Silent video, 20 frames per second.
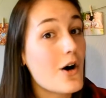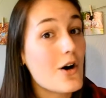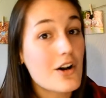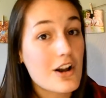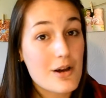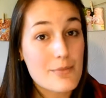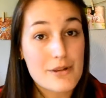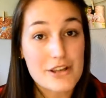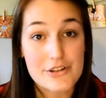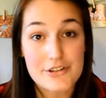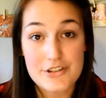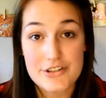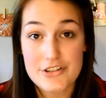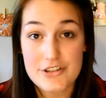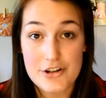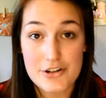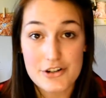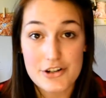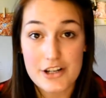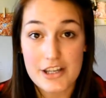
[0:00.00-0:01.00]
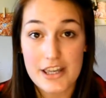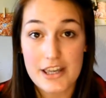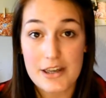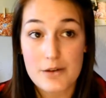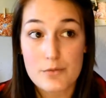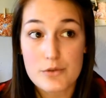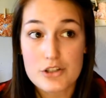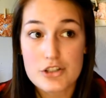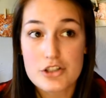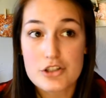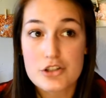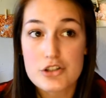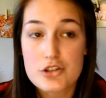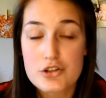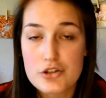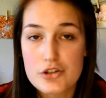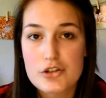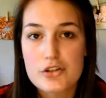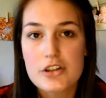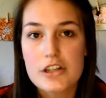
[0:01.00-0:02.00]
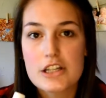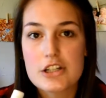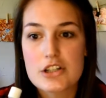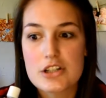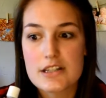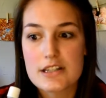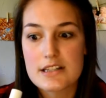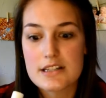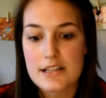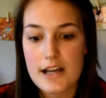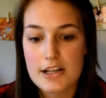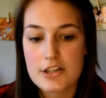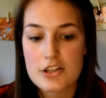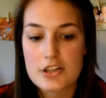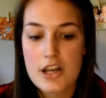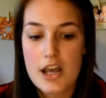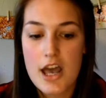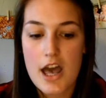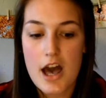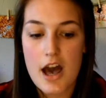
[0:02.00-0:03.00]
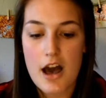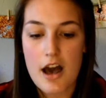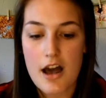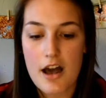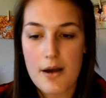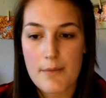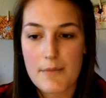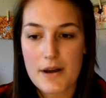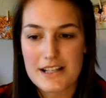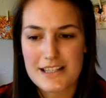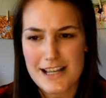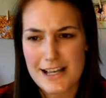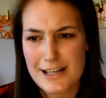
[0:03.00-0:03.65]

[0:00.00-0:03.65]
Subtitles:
all come in your starter kit, which is truly just such a